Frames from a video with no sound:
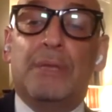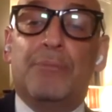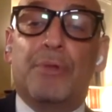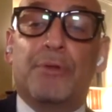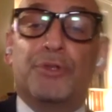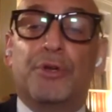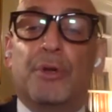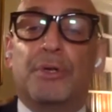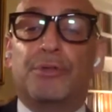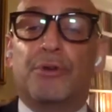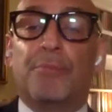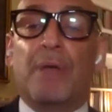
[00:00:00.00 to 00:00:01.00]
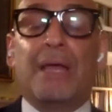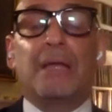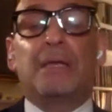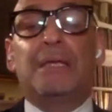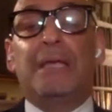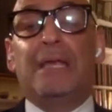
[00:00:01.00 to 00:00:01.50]
brother
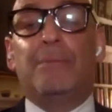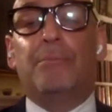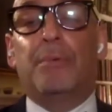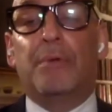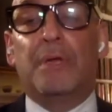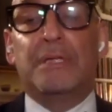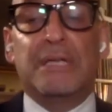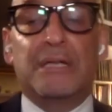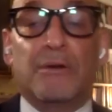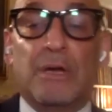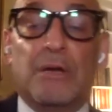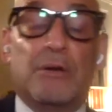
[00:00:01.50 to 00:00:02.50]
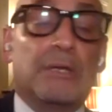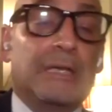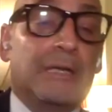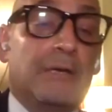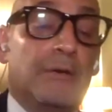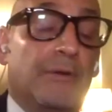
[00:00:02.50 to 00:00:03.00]
Jeremiah King said
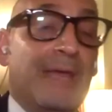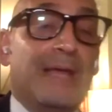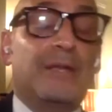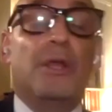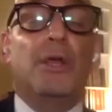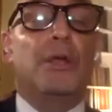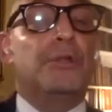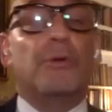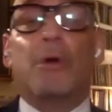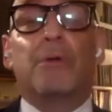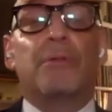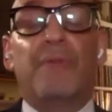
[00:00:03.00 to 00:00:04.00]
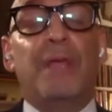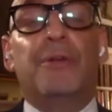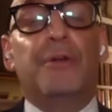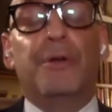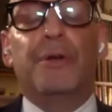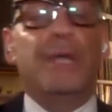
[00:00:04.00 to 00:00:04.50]
earlier, that Darth
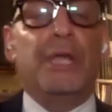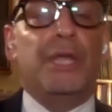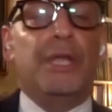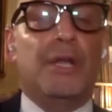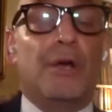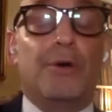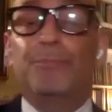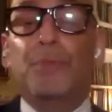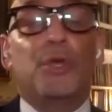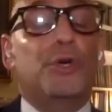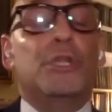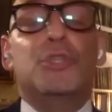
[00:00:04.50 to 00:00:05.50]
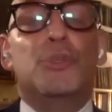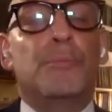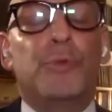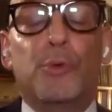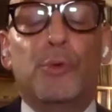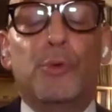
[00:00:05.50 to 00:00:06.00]
Vader couldn't
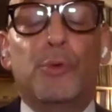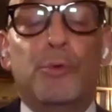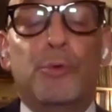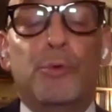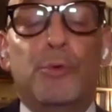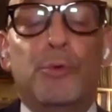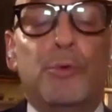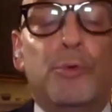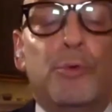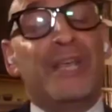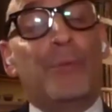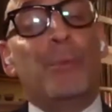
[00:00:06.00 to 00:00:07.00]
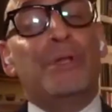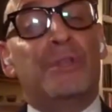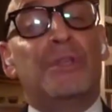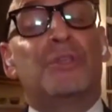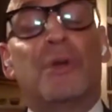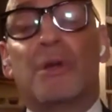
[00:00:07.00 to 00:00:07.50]
subdue his passions and went
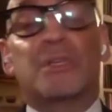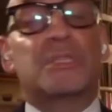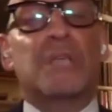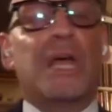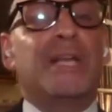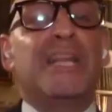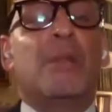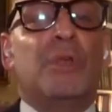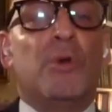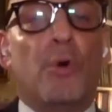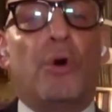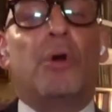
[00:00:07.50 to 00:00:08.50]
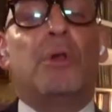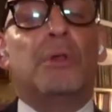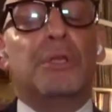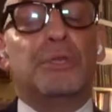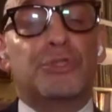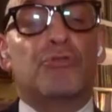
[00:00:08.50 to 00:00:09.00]
to the dark side, and we all
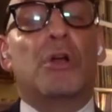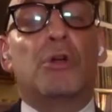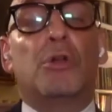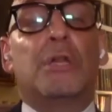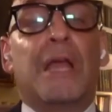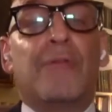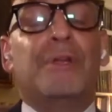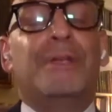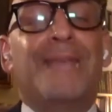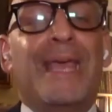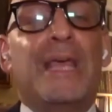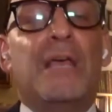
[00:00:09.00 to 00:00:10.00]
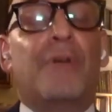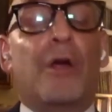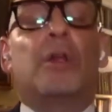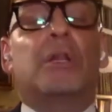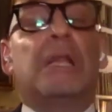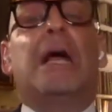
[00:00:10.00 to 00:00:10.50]
struggle every day of
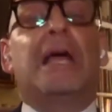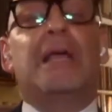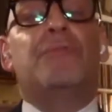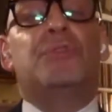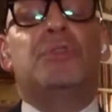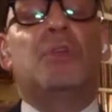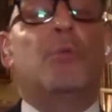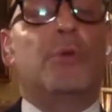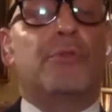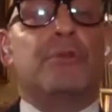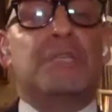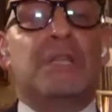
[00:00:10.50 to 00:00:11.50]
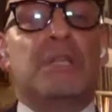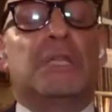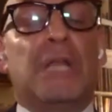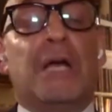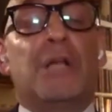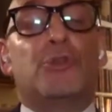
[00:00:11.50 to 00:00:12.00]
our lives, whether it's in the
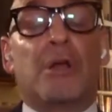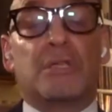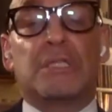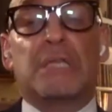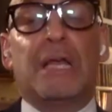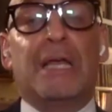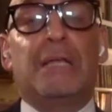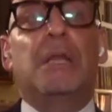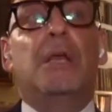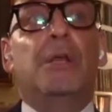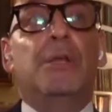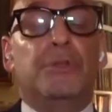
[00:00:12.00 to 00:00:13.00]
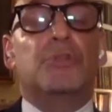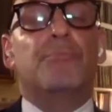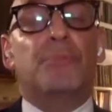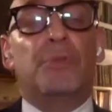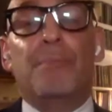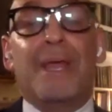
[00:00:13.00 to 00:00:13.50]
lodge or outside,
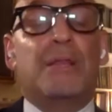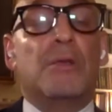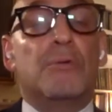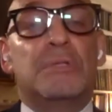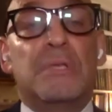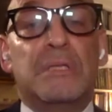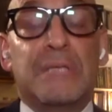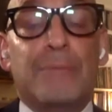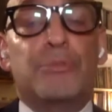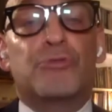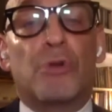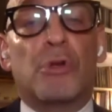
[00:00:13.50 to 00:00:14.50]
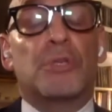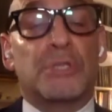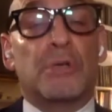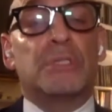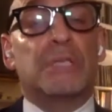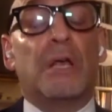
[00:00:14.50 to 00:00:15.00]
to make those same struggles
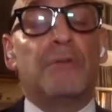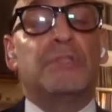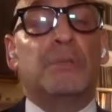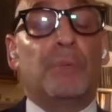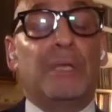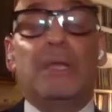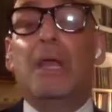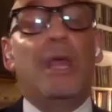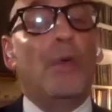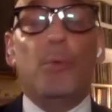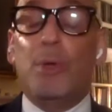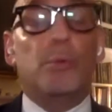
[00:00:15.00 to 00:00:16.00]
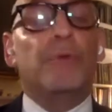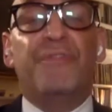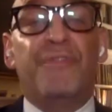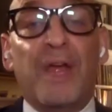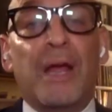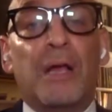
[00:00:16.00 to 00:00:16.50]
ourselves. And we will
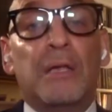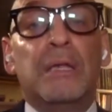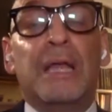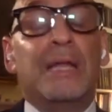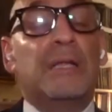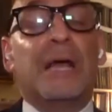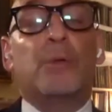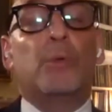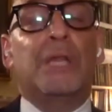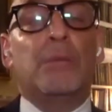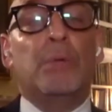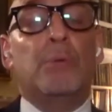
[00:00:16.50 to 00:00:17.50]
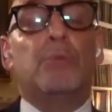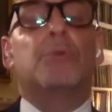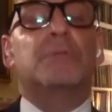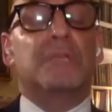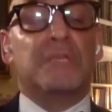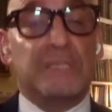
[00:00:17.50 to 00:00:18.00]
fail, and God willing, we
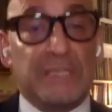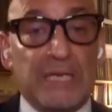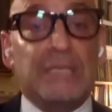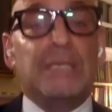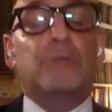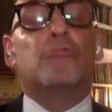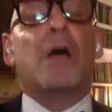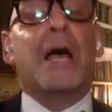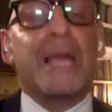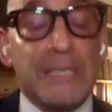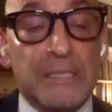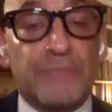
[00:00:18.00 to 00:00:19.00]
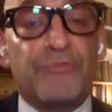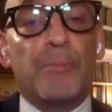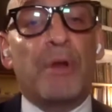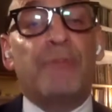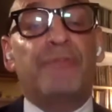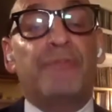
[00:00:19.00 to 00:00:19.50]
will succeed and rise from
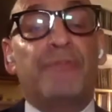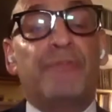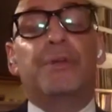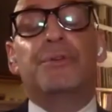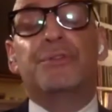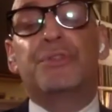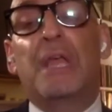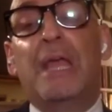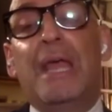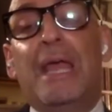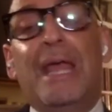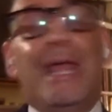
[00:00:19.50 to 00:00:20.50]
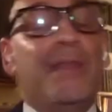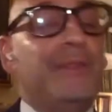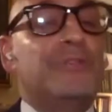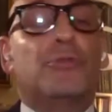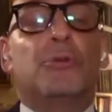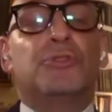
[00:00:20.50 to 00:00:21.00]
our failures. And
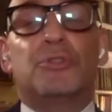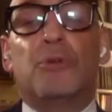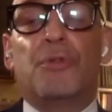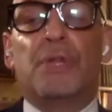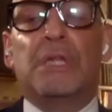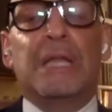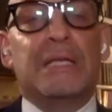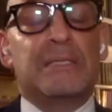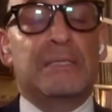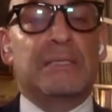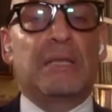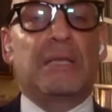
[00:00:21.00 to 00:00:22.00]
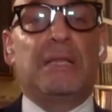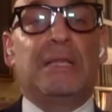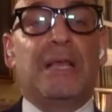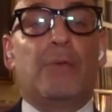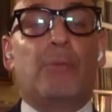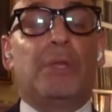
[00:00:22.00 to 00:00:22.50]
these are all the lessons I think
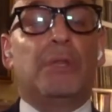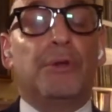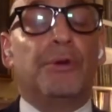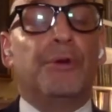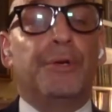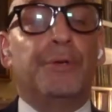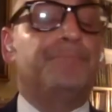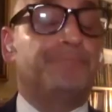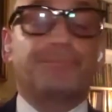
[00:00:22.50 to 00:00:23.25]
that we learn